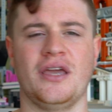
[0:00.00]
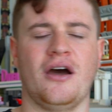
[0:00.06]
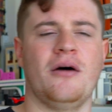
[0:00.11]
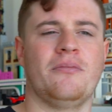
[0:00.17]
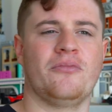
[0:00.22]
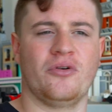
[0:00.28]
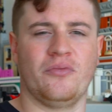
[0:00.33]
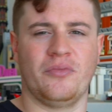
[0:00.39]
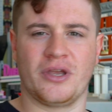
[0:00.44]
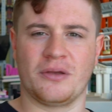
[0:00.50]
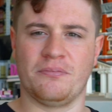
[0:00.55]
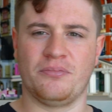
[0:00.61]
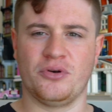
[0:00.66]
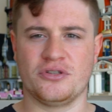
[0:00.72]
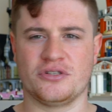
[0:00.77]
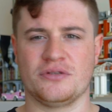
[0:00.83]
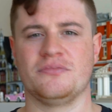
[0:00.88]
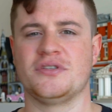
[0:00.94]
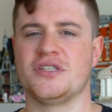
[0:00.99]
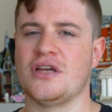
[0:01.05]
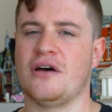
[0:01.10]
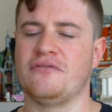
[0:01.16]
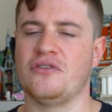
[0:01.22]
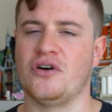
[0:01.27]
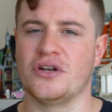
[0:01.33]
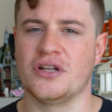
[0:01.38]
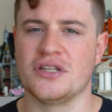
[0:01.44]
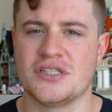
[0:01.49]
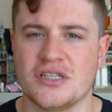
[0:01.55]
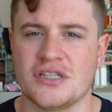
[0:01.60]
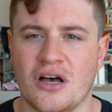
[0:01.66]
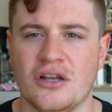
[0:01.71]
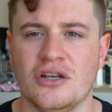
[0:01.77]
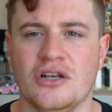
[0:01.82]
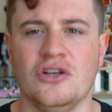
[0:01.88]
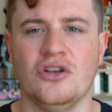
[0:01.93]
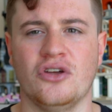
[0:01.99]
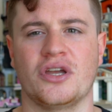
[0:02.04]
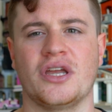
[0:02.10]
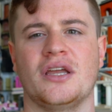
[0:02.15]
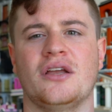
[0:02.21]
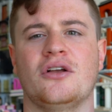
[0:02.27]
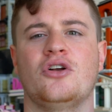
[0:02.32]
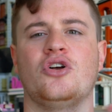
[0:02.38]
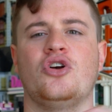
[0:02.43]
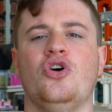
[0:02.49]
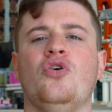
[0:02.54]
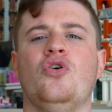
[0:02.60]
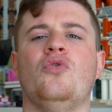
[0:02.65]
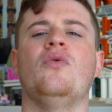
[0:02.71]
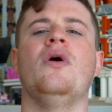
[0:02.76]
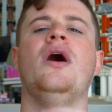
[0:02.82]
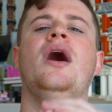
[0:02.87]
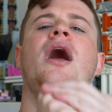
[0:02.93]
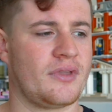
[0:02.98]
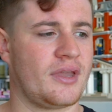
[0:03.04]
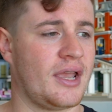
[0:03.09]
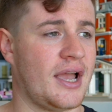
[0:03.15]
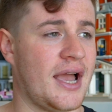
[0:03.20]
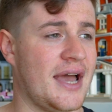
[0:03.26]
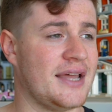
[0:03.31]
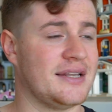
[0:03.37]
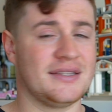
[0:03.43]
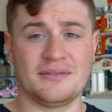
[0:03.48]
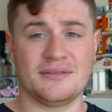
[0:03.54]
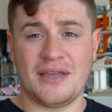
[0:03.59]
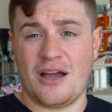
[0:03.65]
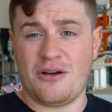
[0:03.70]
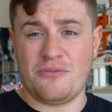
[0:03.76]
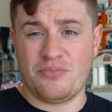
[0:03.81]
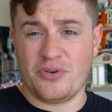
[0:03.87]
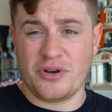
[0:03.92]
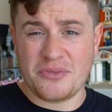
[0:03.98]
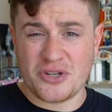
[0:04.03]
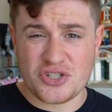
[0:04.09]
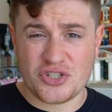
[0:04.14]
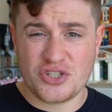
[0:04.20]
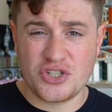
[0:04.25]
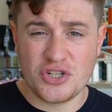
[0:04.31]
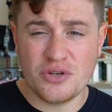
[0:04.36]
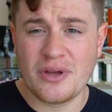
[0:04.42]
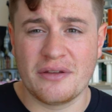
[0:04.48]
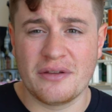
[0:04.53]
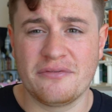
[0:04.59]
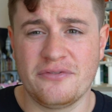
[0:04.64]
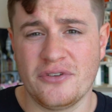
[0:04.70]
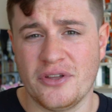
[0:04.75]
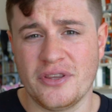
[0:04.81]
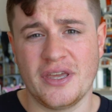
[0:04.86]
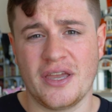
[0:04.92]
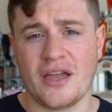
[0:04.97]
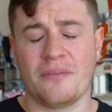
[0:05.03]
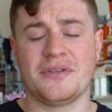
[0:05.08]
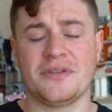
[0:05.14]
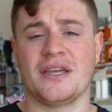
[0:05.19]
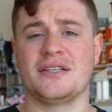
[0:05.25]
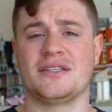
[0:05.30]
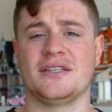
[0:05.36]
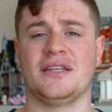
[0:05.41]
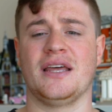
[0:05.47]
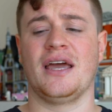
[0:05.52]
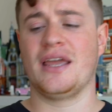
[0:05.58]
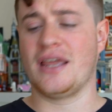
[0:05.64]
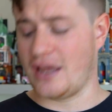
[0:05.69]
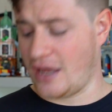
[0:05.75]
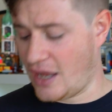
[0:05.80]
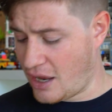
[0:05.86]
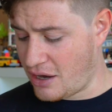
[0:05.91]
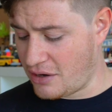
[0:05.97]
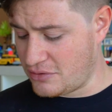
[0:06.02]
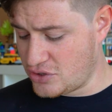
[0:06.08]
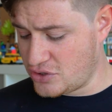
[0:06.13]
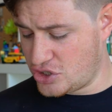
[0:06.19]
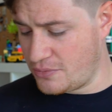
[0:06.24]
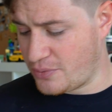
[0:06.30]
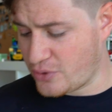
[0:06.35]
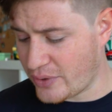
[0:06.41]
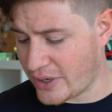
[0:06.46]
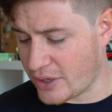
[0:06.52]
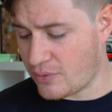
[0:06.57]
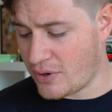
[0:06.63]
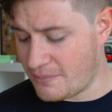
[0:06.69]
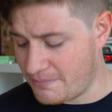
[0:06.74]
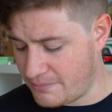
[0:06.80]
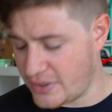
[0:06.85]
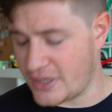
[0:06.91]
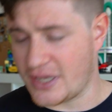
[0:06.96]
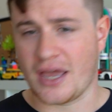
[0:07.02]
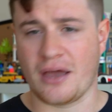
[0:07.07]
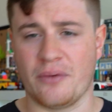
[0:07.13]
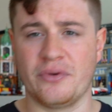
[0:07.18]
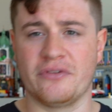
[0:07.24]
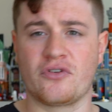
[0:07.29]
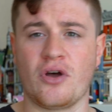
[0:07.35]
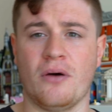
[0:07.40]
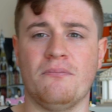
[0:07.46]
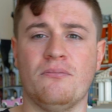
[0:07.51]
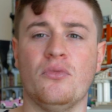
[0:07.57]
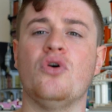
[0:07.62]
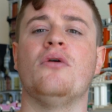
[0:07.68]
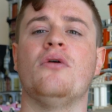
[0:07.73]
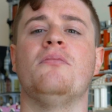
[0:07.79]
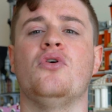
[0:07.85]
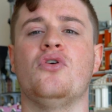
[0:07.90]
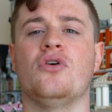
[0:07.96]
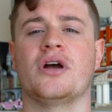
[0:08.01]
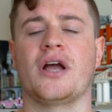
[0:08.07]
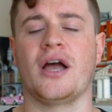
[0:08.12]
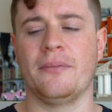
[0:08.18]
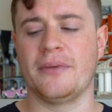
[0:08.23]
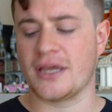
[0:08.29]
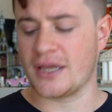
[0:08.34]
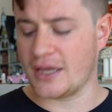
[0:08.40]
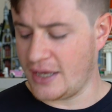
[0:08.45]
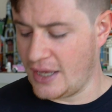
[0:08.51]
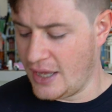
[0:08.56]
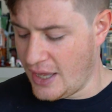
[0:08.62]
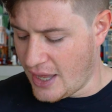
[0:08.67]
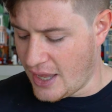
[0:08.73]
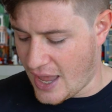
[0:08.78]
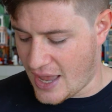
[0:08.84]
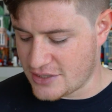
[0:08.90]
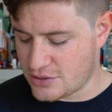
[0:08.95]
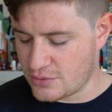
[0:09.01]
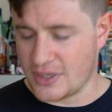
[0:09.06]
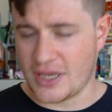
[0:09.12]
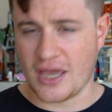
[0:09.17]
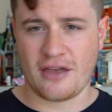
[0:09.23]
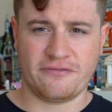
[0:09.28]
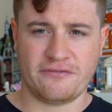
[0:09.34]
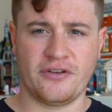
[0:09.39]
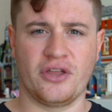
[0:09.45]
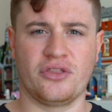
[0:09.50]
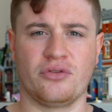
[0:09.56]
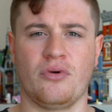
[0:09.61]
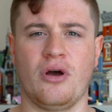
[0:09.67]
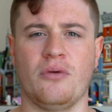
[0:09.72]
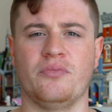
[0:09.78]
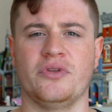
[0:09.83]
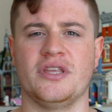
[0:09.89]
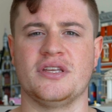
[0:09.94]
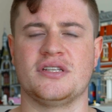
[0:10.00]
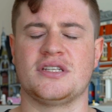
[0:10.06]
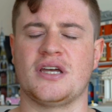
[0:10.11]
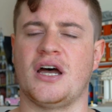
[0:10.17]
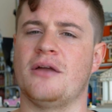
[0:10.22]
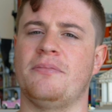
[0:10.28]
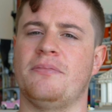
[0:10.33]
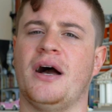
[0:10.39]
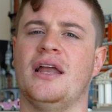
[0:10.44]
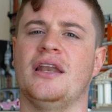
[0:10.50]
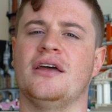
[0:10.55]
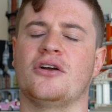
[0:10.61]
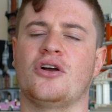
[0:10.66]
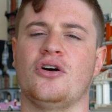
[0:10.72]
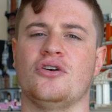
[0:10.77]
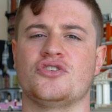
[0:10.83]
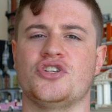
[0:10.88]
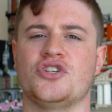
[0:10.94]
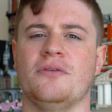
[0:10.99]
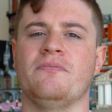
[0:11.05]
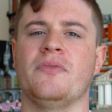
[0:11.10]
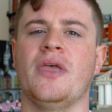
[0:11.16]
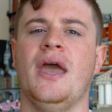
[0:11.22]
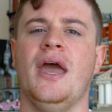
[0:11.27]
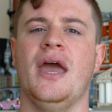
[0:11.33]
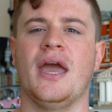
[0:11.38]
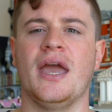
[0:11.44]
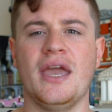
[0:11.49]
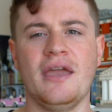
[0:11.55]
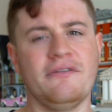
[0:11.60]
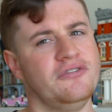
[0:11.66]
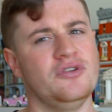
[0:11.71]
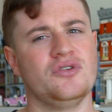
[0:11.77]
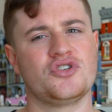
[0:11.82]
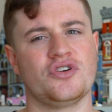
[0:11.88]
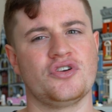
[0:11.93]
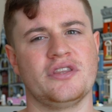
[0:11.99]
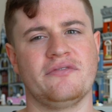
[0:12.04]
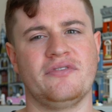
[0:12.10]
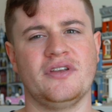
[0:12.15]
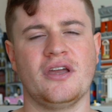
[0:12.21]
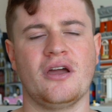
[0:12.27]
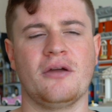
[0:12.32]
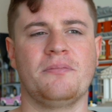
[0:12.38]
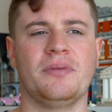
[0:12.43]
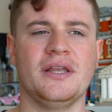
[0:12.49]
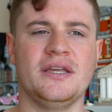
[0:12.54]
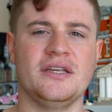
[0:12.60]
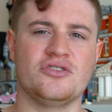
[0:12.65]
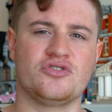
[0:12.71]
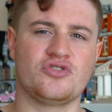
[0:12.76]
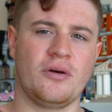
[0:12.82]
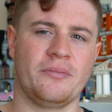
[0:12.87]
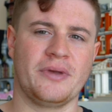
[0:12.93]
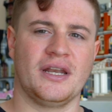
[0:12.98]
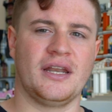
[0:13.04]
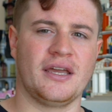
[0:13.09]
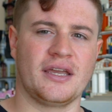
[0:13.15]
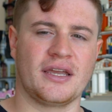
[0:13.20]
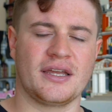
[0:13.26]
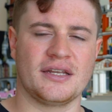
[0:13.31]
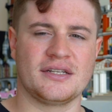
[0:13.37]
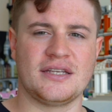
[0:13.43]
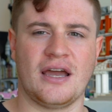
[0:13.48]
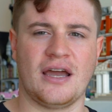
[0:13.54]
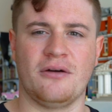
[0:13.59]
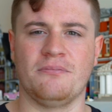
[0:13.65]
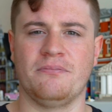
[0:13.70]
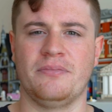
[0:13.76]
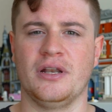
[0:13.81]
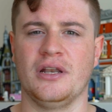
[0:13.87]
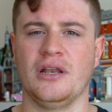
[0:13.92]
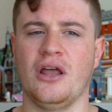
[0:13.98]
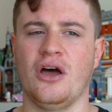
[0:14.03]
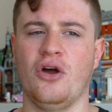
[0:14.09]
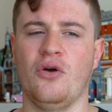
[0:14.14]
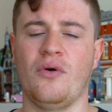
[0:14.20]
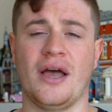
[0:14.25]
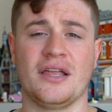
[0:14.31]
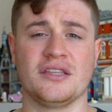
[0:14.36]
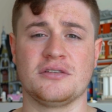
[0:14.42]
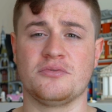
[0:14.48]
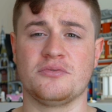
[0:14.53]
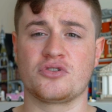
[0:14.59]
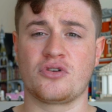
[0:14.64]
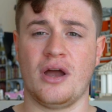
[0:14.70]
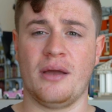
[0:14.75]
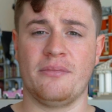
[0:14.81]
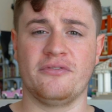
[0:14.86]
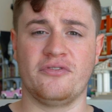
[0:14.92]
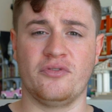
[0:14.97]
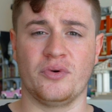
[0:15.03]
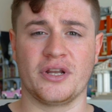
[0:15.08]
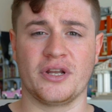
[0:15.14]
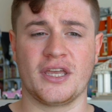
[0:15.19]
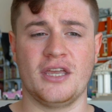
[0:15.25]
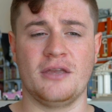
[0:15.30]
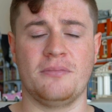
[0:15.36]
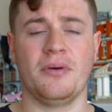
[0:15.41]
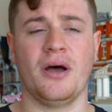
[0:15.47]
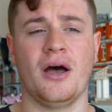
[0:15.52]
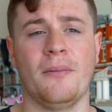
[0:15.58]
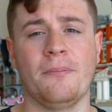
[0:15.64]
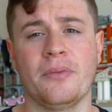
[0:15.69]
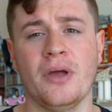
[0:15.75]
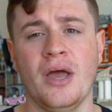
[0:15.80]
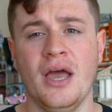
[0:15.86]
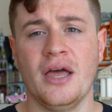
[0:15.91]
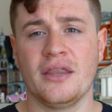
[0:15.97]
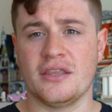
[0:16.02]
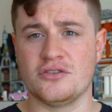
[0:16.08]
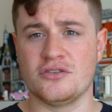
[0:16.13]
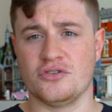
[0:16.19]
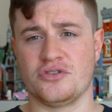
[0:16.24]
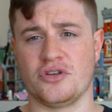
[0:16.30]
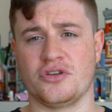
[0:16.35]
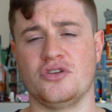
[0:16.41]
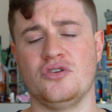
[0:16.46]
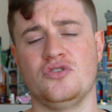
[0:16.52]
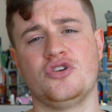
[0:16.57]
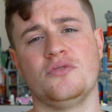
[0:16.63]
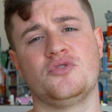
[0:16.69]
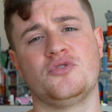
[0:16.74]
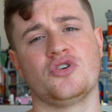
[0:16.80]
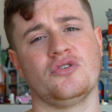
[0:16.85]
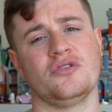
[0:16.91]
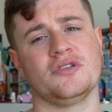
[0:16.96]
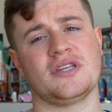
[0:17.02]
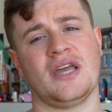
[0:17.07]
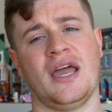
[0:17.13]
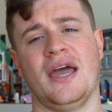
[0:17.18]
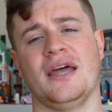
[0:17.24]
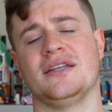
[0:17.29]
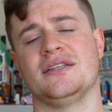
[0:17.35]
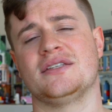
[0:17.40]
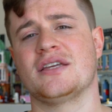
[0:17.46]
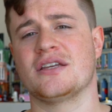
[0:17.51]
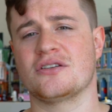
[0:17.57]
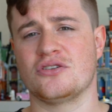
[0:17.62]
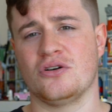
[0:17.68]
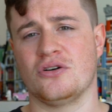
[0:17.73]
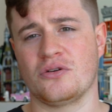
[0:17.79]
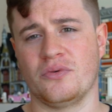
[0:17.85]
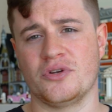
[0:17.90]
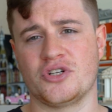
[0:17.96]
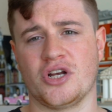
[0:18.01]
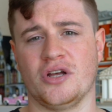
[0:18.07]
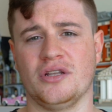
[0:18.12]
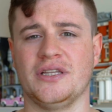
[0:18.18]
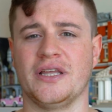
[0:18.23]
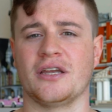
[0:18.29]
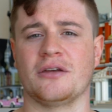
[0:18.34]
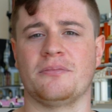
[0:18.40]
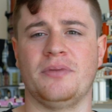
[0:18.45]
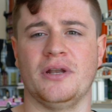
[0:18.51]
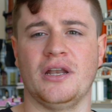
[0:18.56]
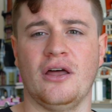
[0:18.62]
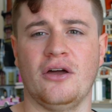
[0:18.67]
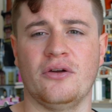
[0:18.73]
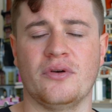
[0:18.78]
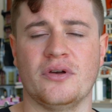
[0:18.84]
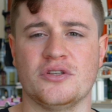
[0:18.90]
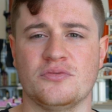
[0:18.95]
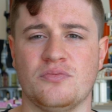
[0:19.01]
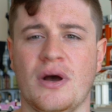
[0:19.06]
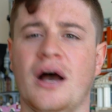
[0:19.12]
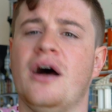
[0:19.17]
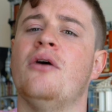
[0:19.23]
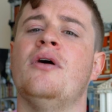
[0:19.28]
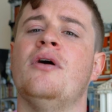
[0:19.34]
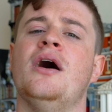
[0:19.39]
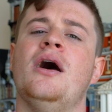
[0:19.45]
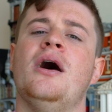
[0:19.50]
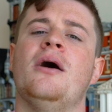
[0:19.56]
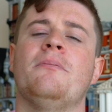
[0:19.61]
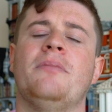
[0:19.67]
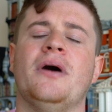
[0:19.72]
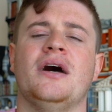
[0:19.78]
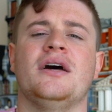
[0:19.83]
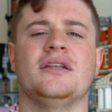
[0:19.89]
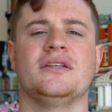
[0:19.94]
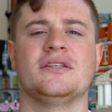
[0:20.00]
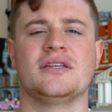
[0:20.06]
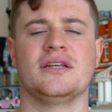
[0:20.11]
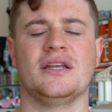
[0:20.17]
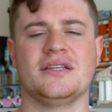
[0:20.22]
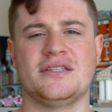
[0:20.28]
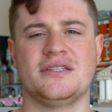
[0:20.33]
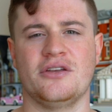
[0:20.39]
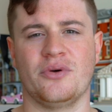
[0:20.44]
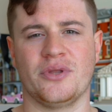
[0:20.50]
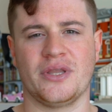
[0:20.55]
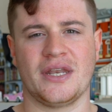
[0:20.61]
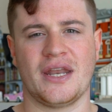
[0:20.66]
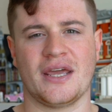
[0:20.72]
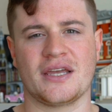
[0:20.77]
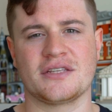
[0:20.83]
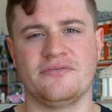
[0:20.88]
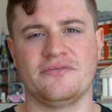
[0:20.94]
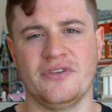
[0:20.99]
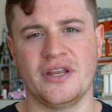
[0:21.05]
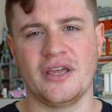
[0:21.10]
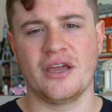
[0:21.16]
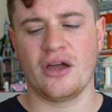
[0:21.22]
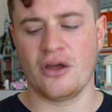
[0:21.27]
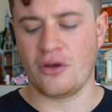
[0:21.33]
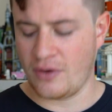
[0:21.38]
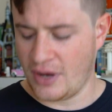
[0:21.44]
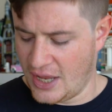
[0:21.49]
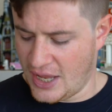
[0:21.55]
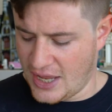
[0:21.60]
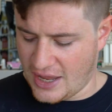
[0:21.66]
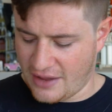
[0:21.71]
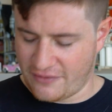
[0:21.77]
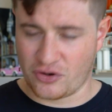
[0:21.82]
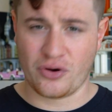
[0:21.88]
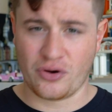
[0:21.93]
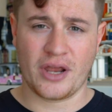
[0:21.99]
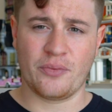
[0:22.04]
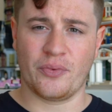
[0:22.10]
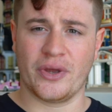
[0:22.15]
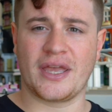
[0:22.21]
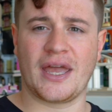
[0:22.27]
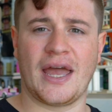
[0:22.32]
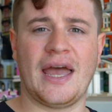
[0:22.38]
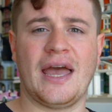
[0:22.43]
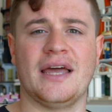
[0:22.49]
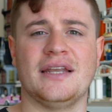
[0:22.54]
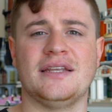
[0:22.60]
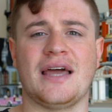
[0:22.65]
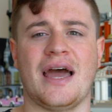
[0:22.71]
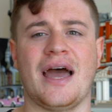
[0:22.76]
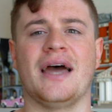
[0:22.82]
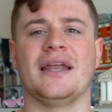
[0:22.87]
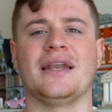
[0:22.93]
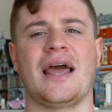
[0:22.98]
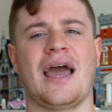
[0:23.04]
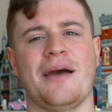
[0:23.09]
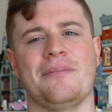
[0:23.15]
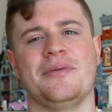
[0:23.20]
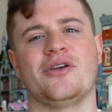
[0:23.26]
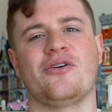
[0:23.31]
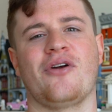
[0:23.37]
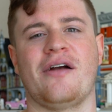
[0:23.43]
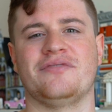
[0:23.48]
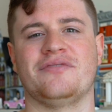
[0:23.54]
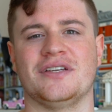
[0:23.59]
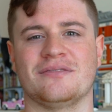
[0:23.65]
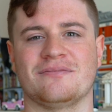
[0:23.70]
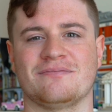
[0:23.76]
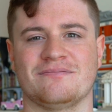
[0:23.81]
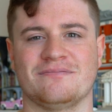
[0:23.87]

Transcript: armor, and we can put some stuff on and start looking cool. And that will pretty much do it for the update today. Super quick one, but yeah, we've got more coming as we get further on with this TIE pilot costume. If you enjoyed the video, please drop me a like down below and subscribe if you want to keep up. There's also YouTube Shorts and TikTok, which I'll link below as well. But until I see you on the next video, have a great week ahead and happy crafting.